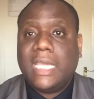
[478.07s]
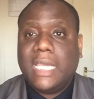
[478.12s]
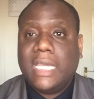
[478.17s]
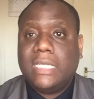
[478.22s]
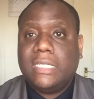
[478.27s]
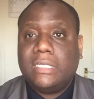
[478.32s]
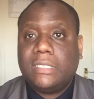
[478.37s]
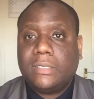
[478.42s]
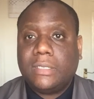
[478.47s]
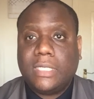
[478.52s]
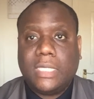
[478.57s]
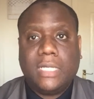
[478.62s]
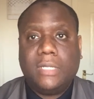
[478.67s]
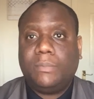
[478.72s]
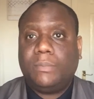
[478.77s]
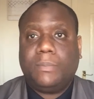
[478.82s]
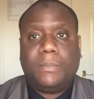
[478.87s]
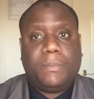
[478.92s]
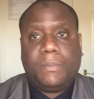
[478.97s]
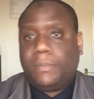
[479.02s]
head, get
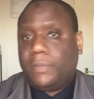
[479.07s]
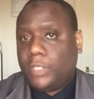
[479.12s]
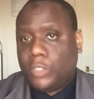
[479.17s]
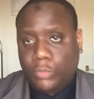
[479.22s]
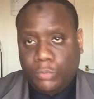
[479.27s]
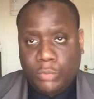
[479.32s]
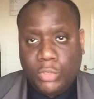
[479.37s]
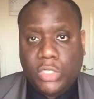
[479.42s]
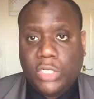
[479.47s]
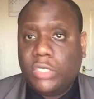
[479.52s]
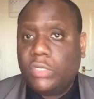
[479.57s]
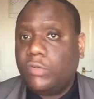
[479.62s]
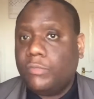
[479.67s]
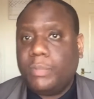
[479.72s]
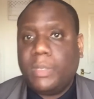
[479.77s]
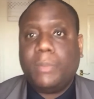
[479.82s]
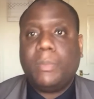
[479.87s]
a community of